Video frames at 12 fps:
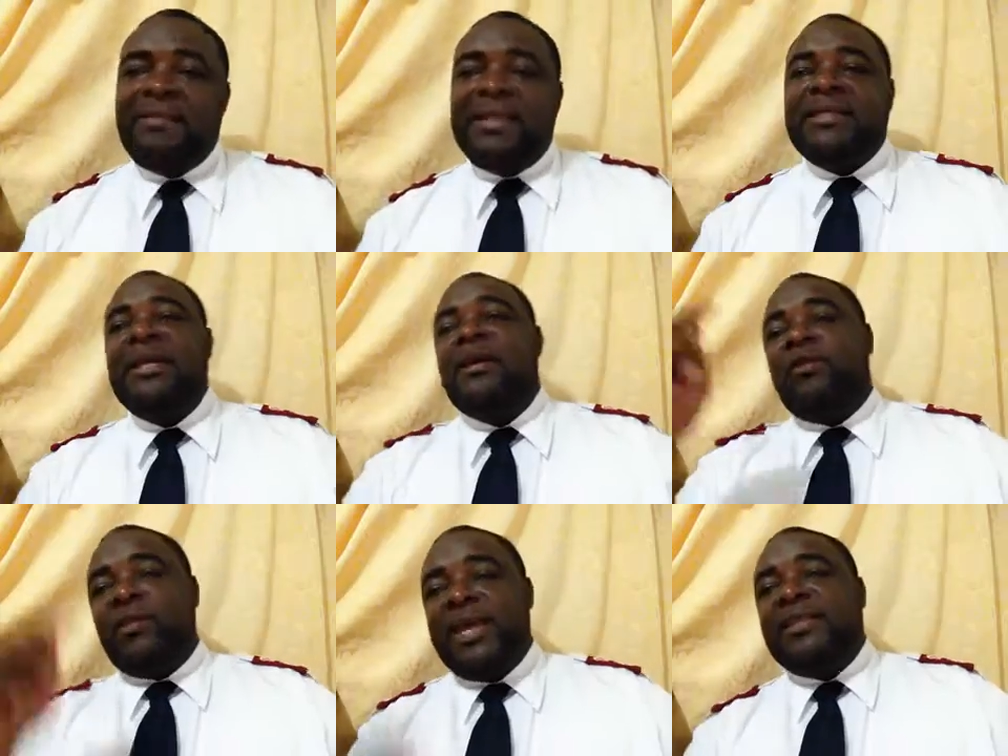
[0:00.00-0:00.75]
Then
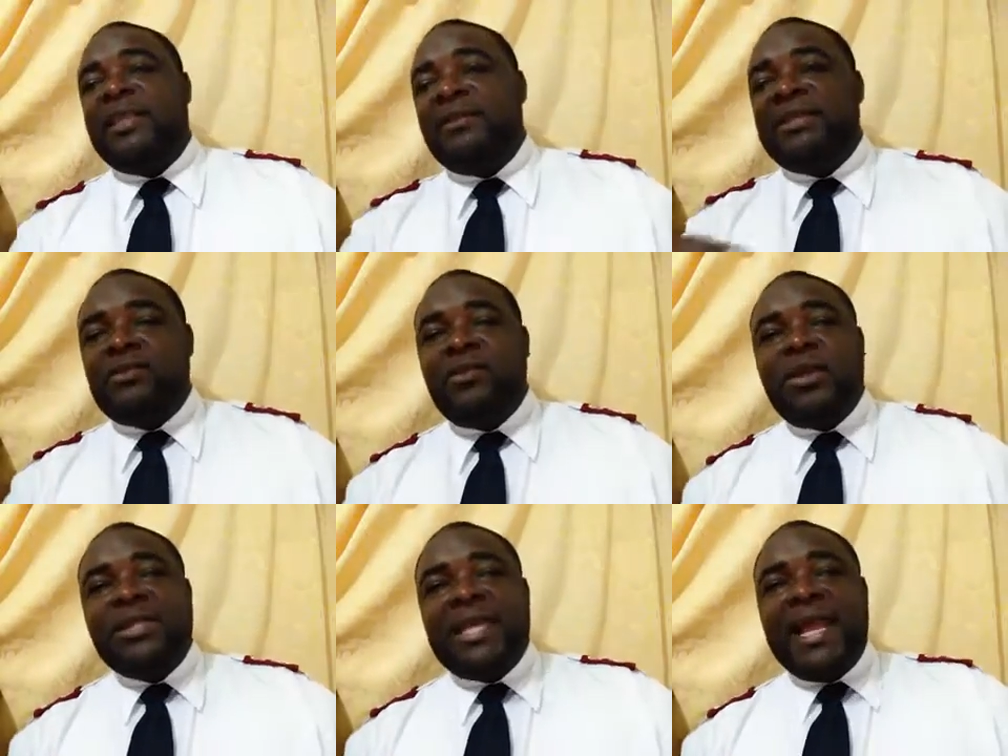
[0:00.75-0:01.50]
they burned the
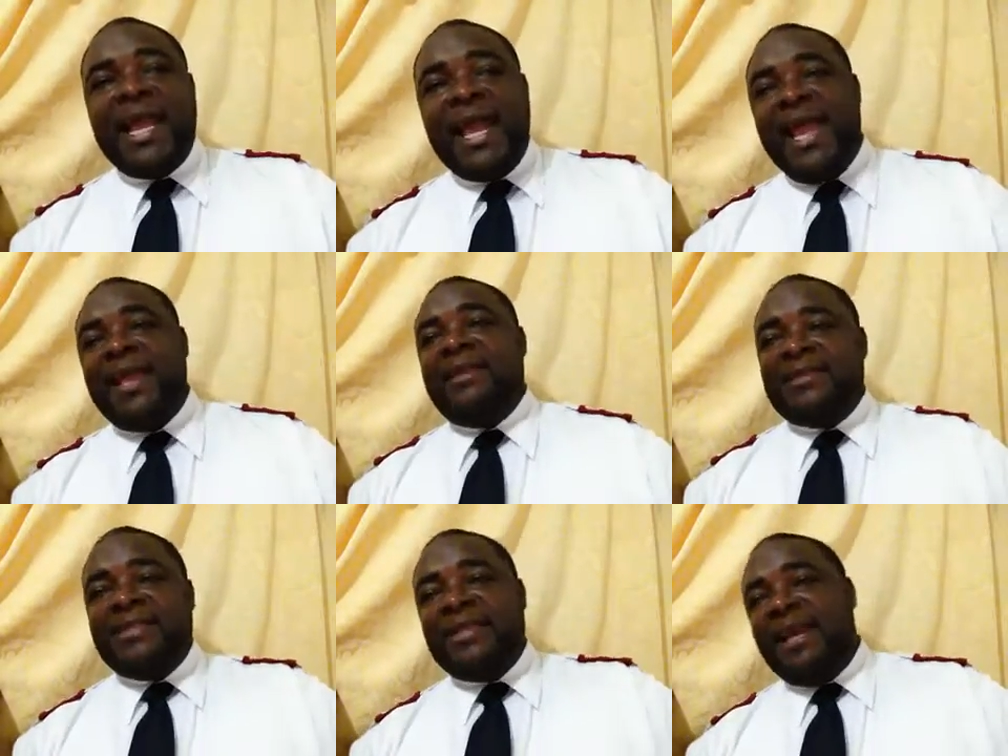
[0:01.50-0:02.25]
whole city and
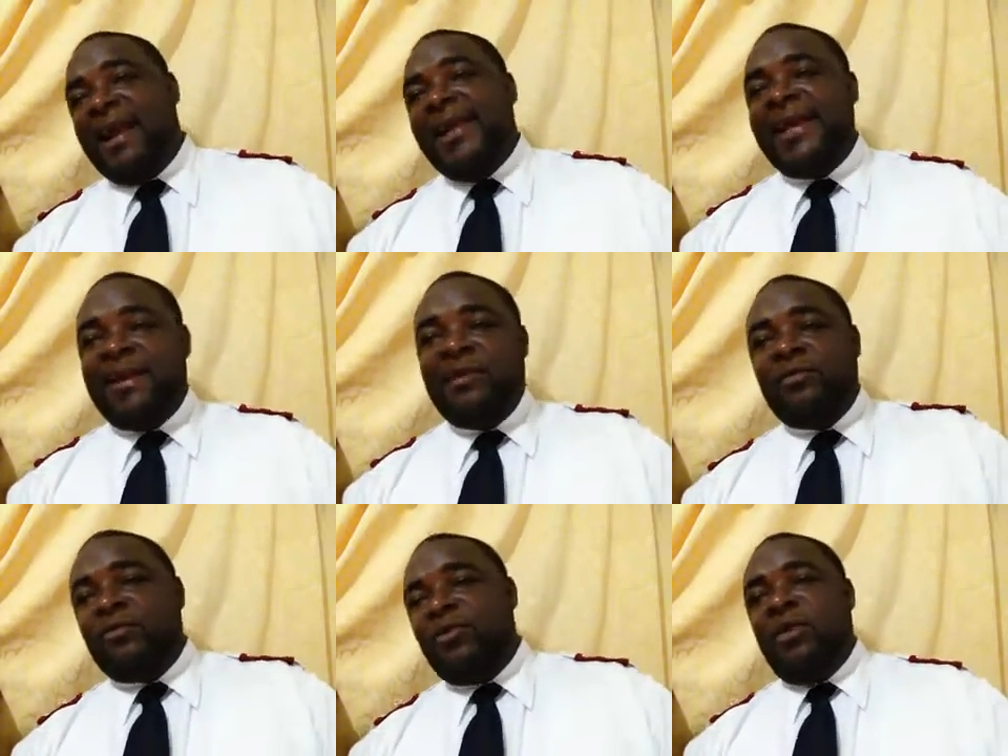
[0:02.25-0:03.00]
everything in it,
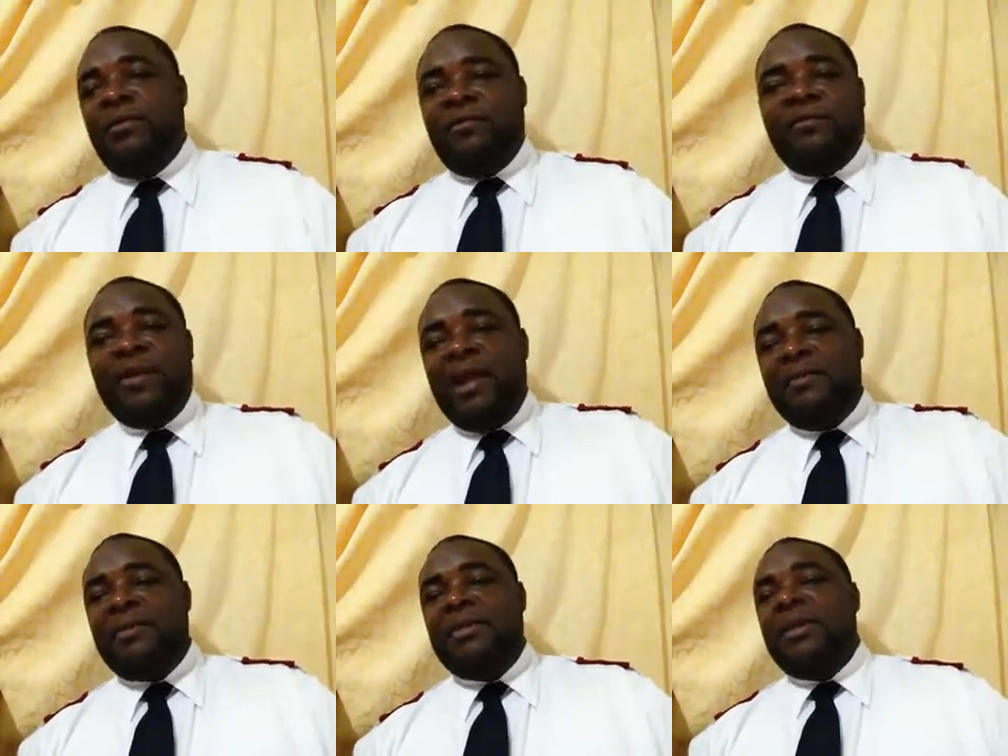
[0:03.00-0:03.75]
but they
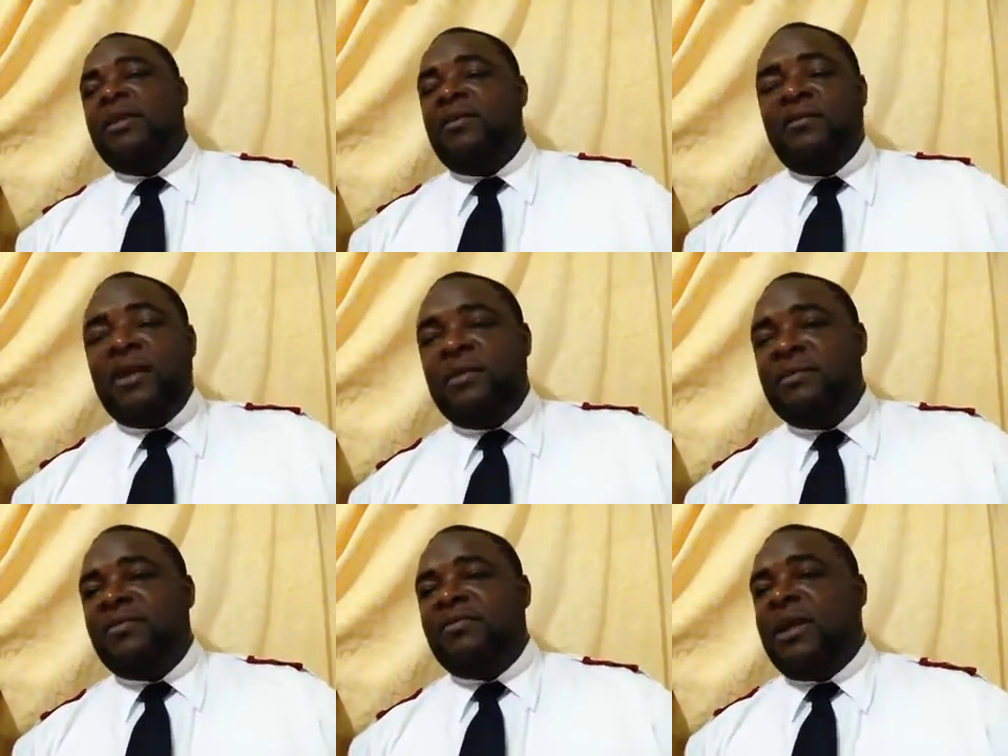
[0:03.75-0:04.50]
put the silver
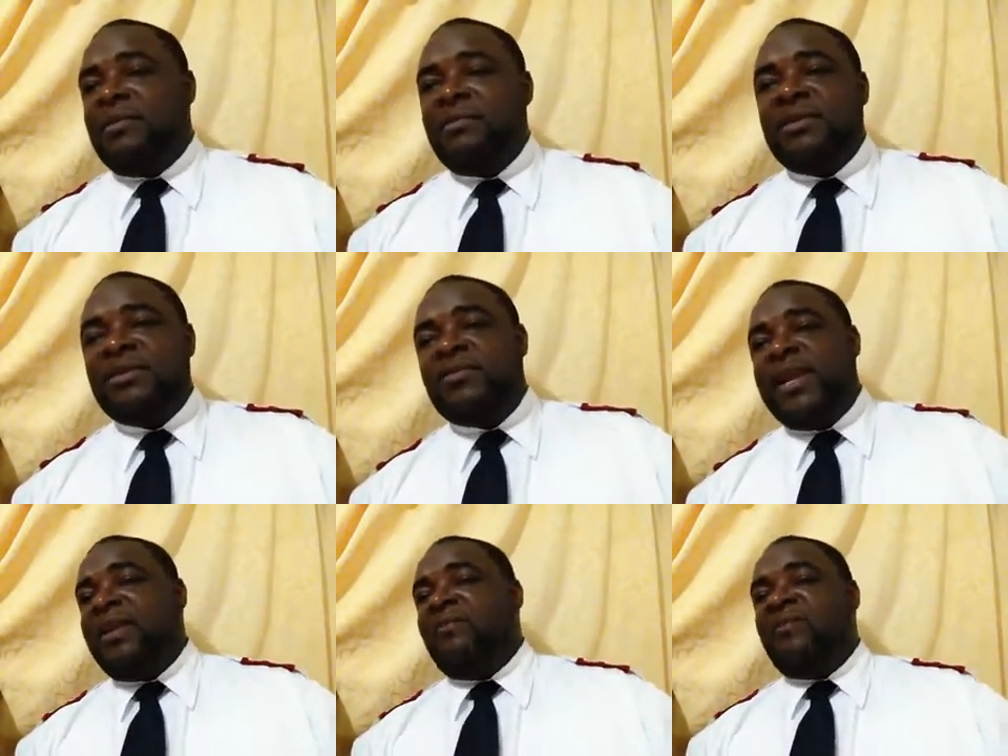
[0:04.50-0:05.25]
and
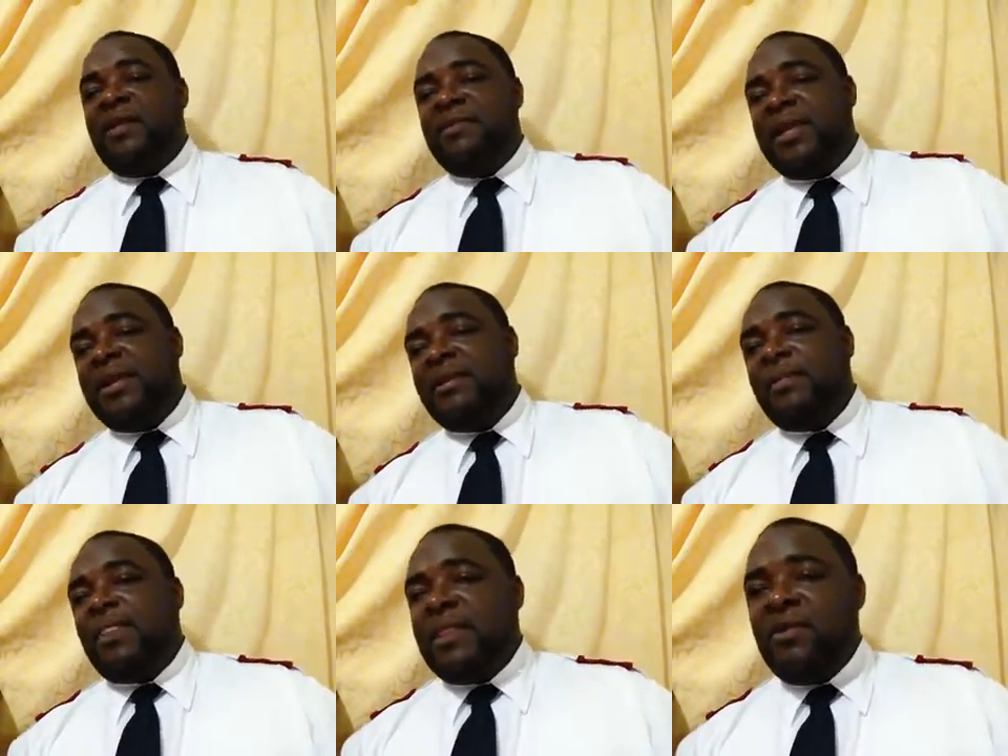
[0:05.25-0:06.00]
gold and the
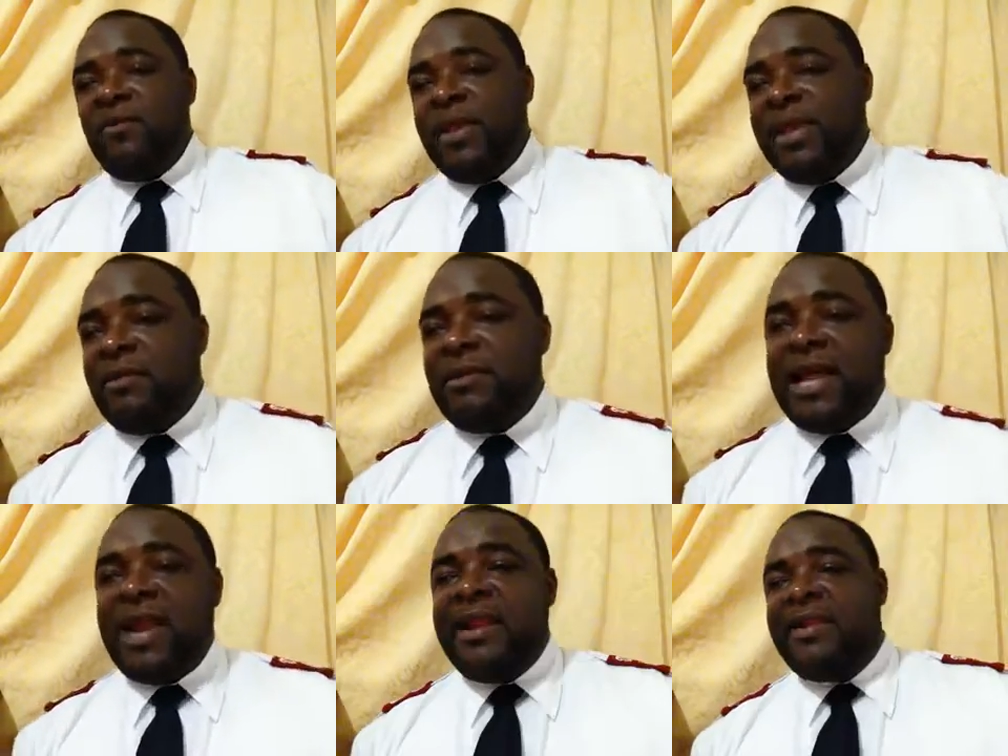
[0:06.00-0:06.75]
articles of
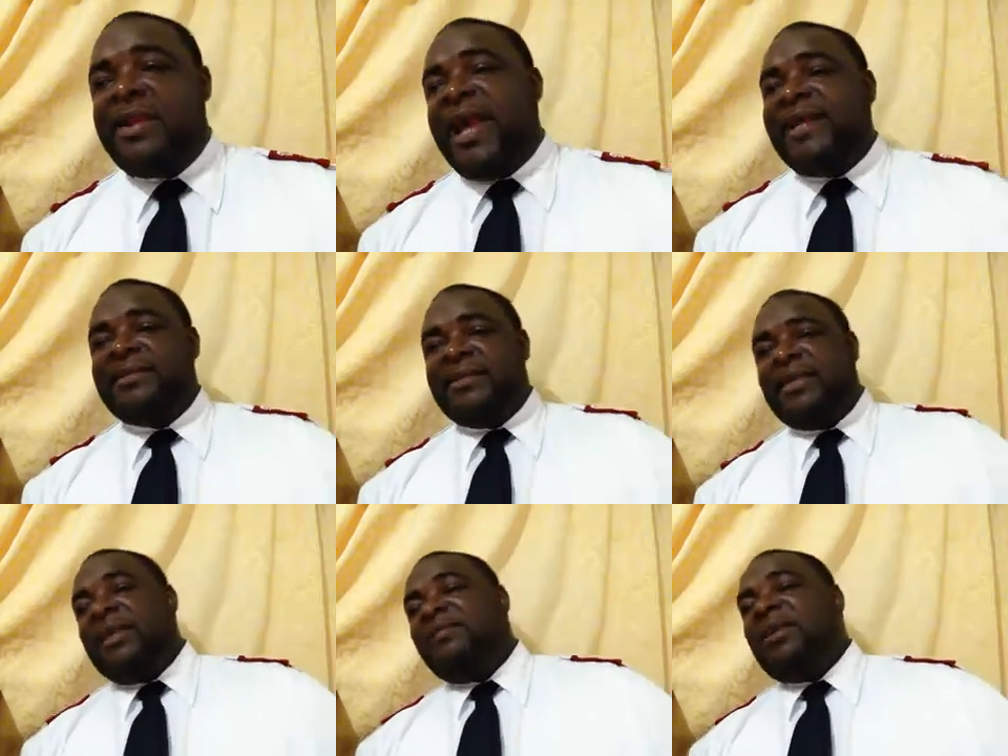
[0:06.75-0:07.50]
bronze and iron
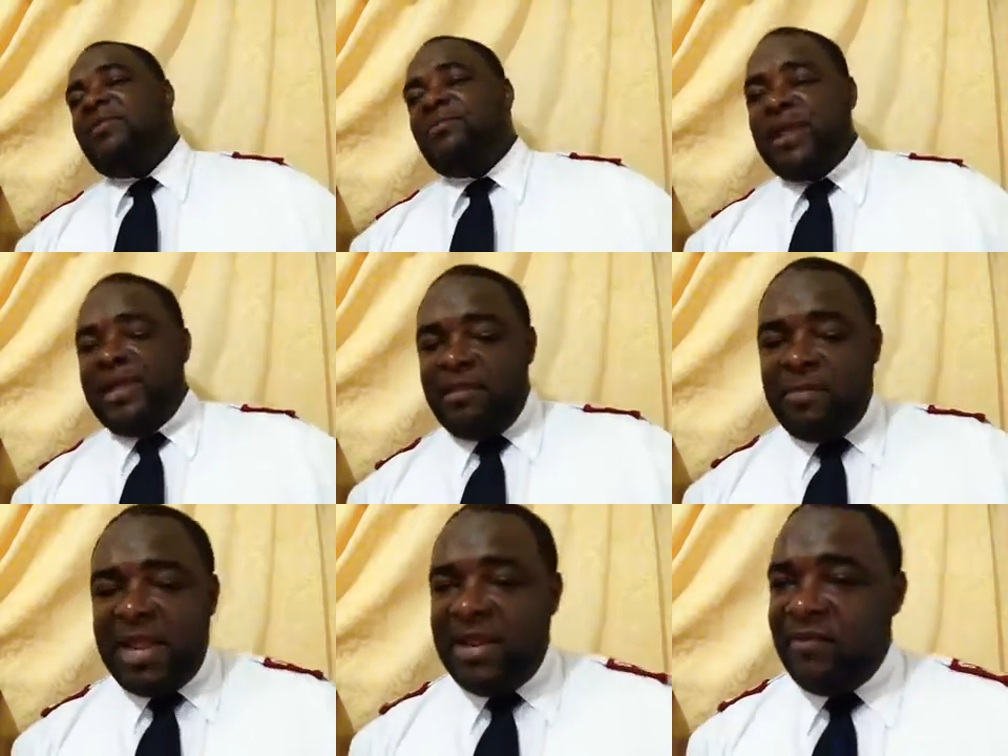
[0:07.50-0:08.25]
into the
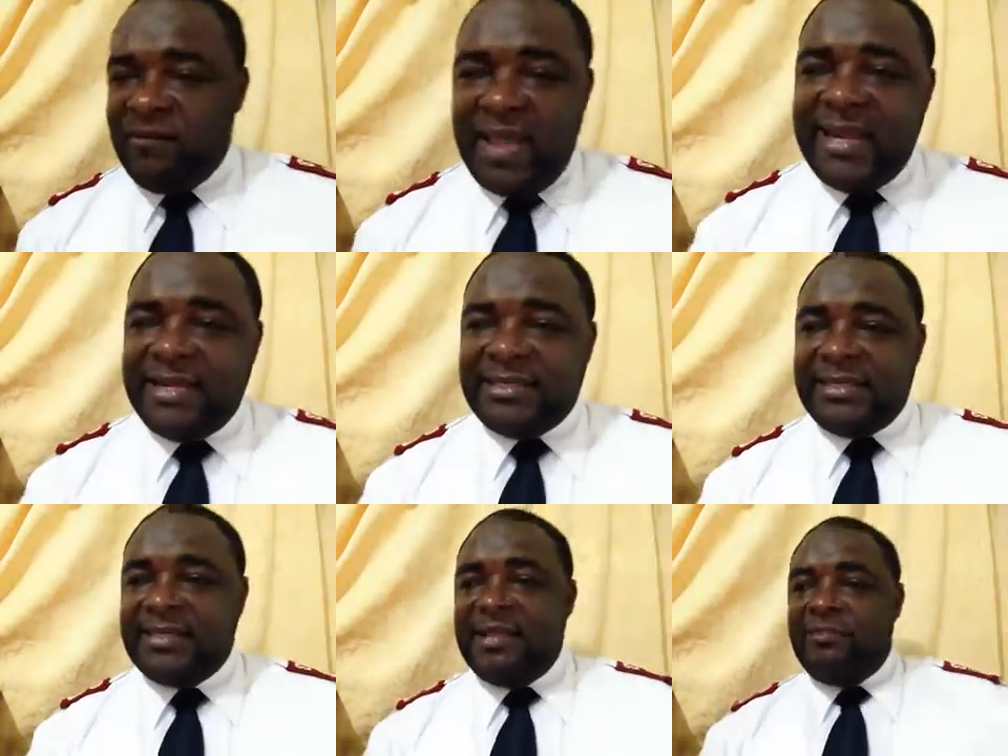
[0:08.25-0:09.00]
treasury of the Lord's
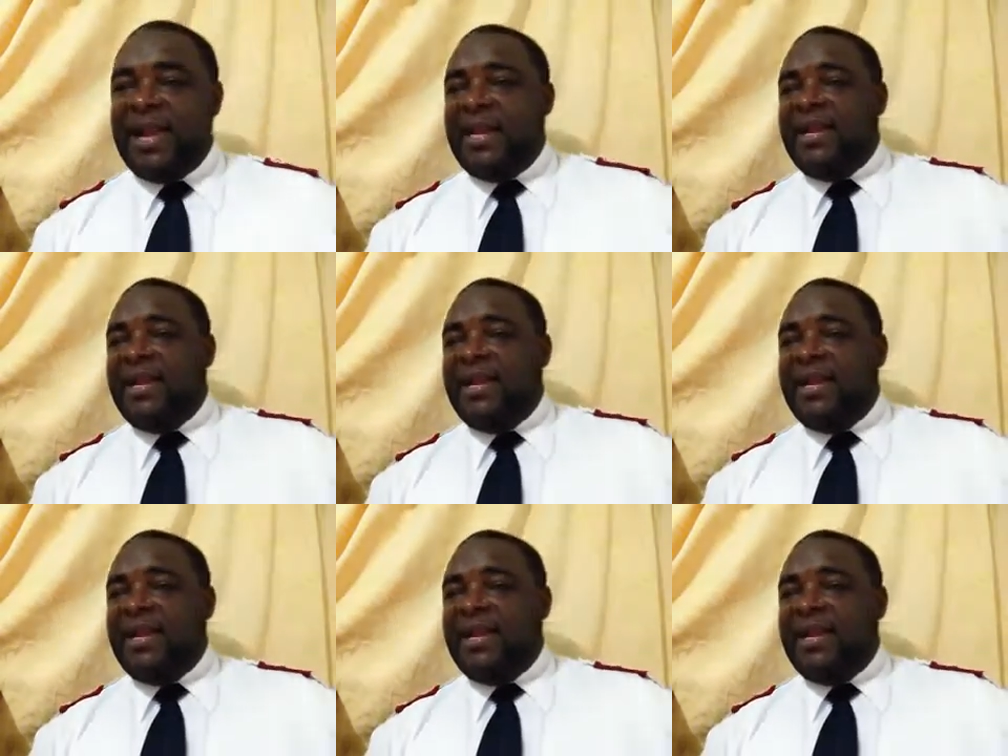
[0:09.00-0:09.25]
house.